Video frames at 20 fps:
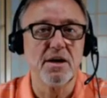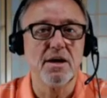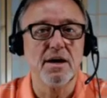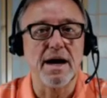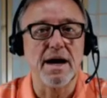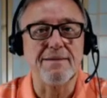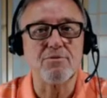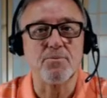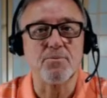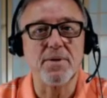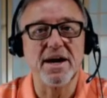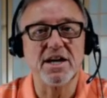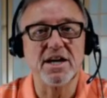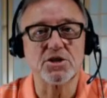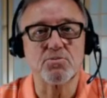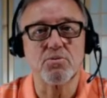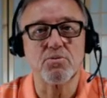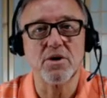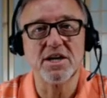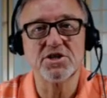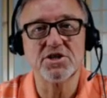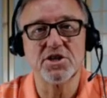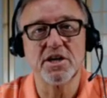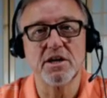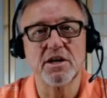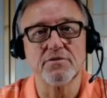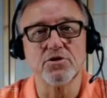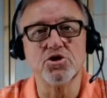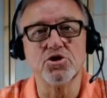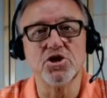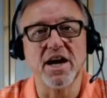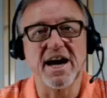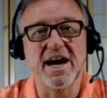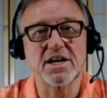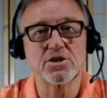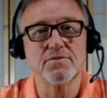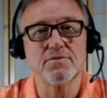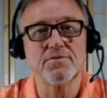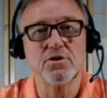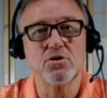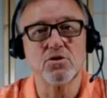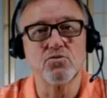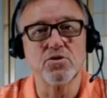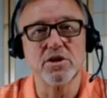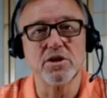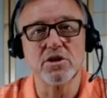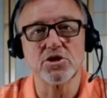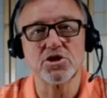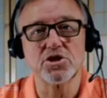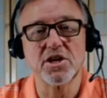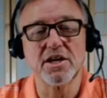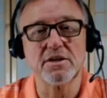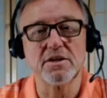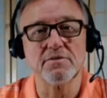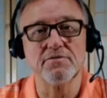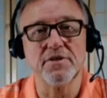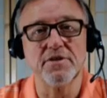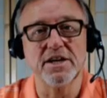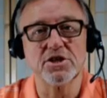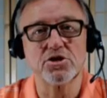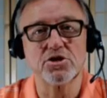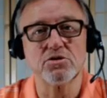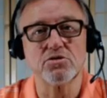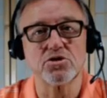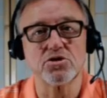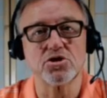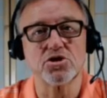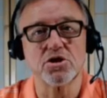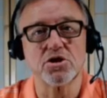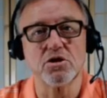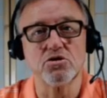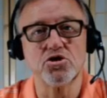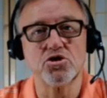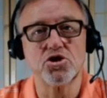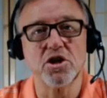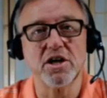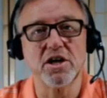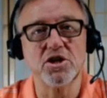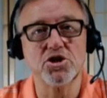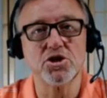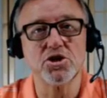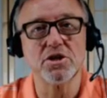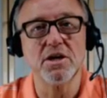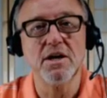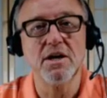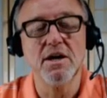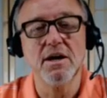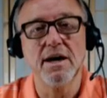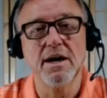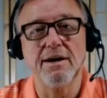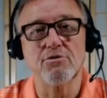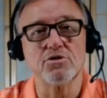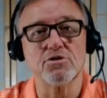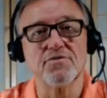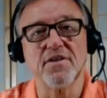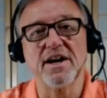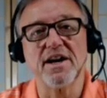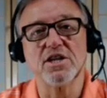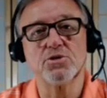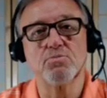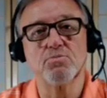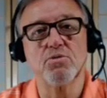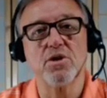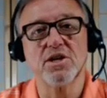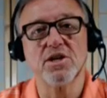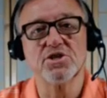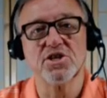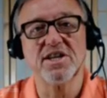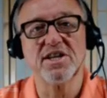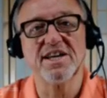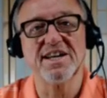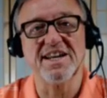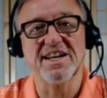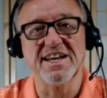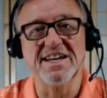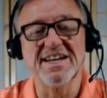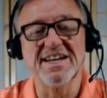I'm a past president of the Jacksonville Real Estate Investors Association. I was vice president in